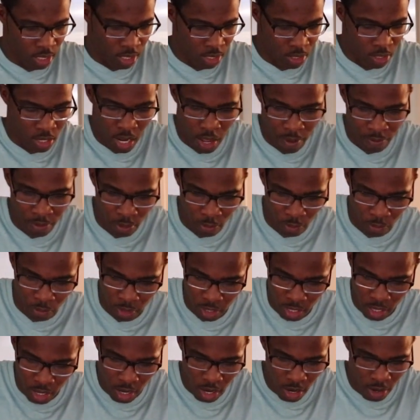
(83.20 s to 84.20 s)
Gonna have to
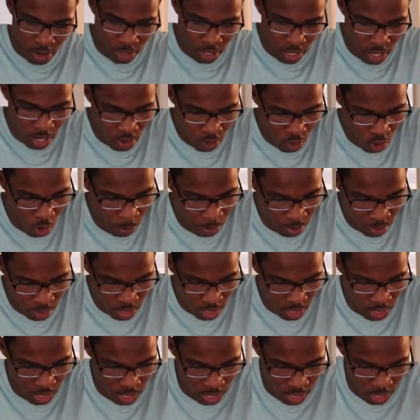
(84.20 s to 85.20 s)
figure out how I'm
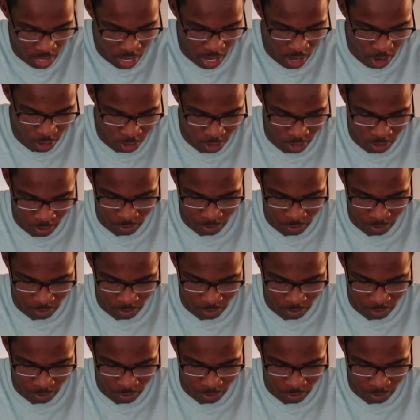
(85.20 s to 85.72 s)
gonna get it out.